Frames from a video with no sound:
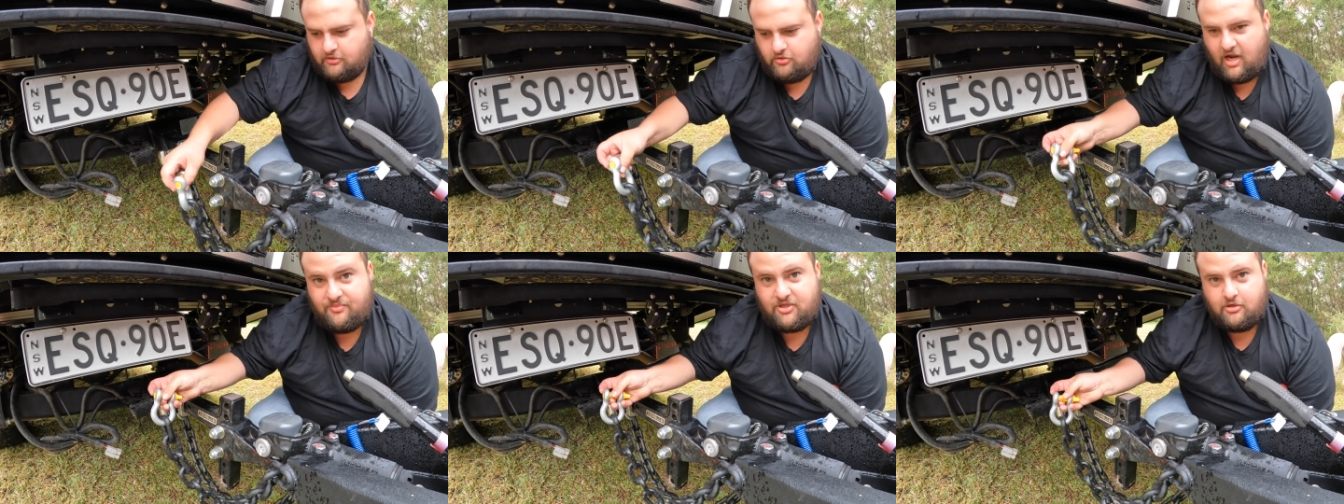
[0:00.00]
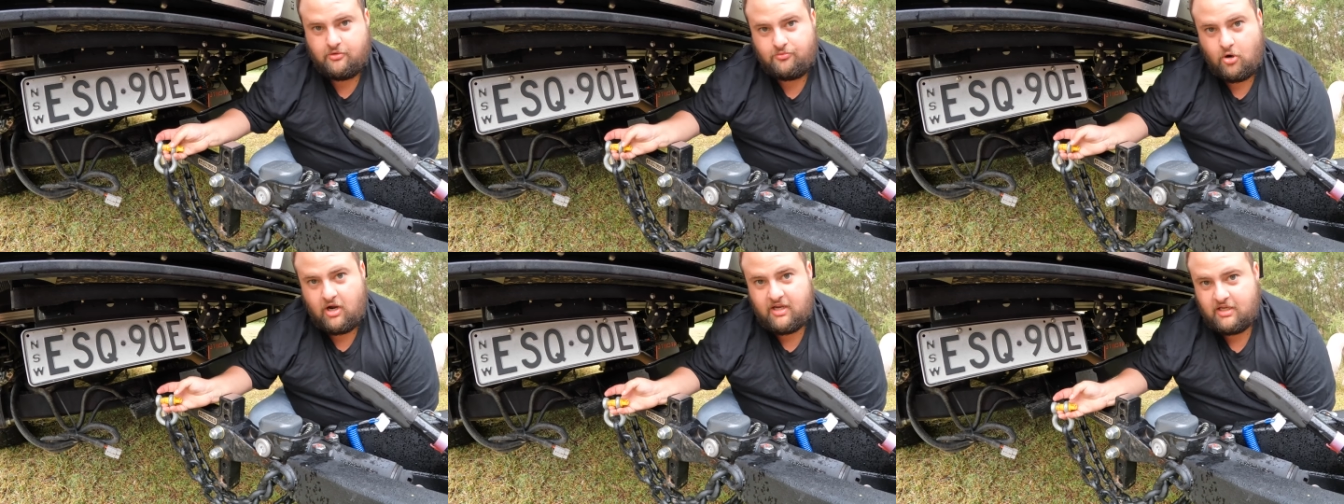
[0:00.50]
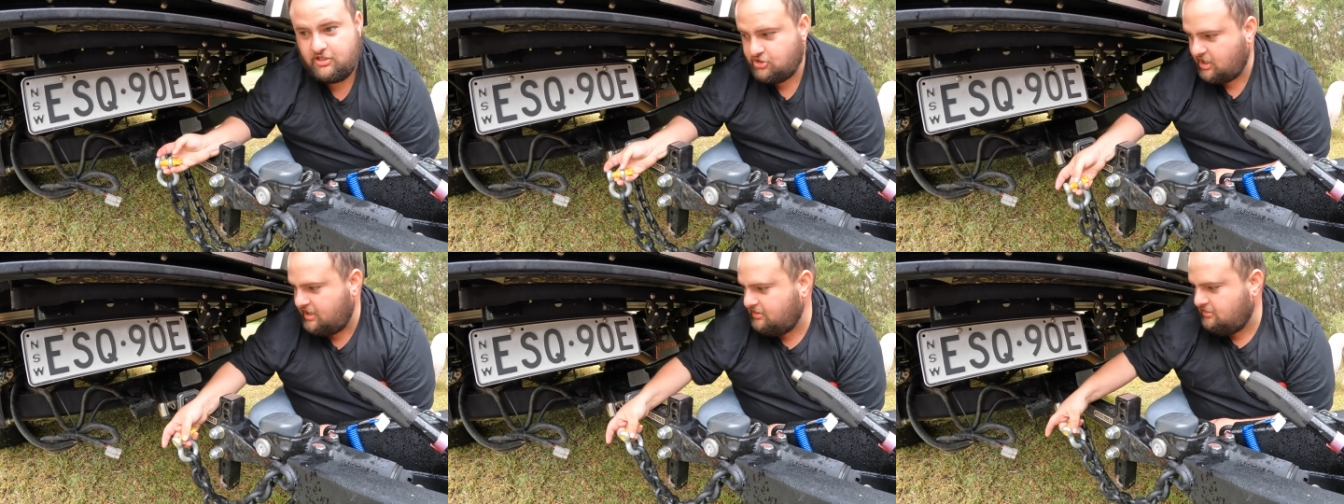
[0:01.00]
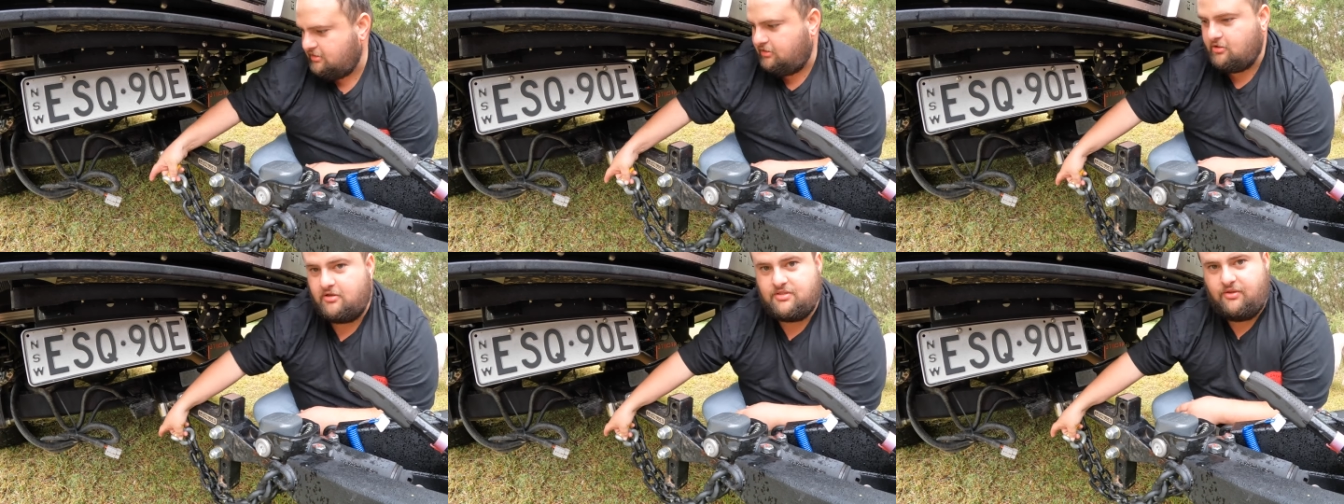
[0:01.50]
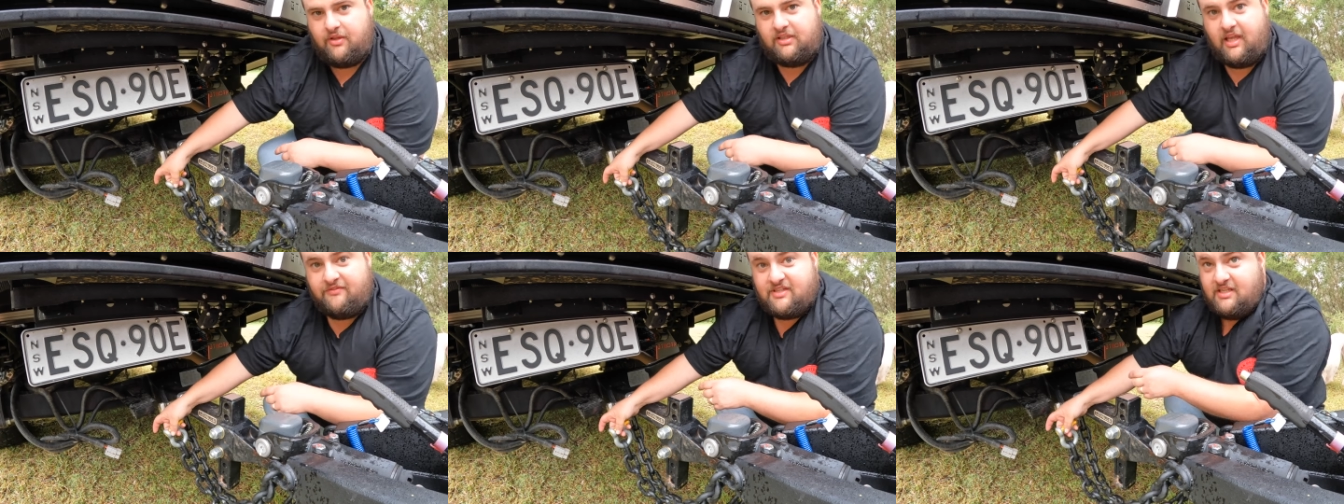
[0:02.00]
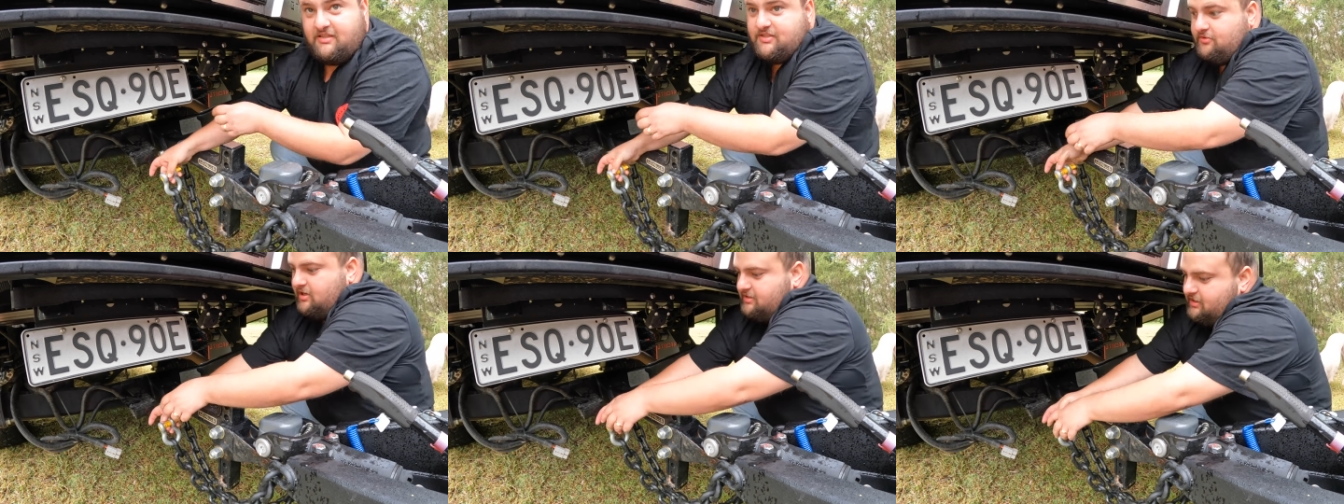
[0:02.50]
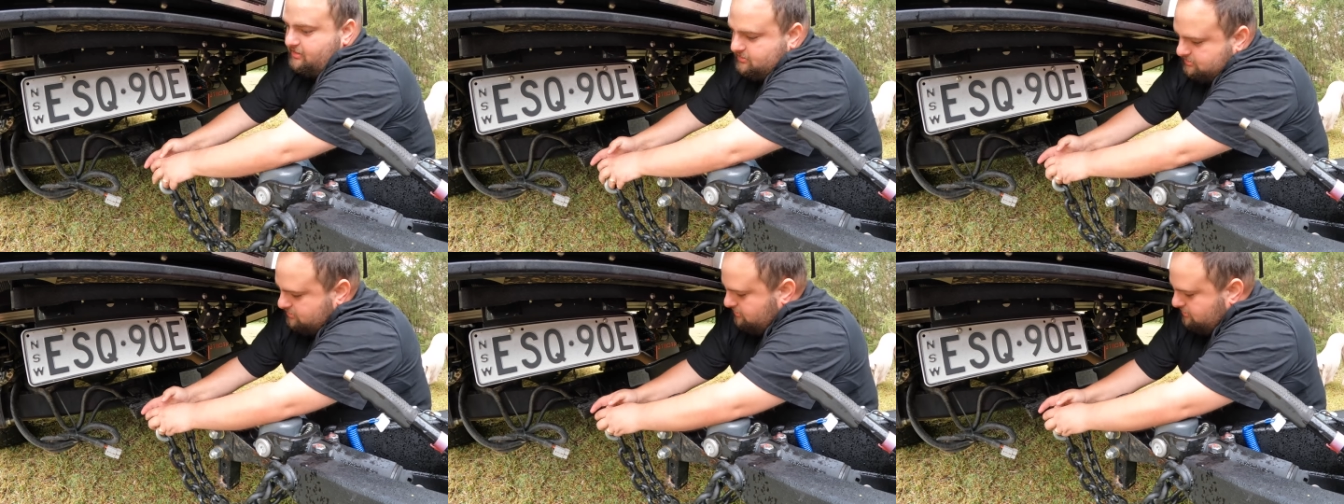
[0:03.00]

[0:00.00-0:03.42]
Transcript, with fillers: grab your right hand chain and goes on the left hand side now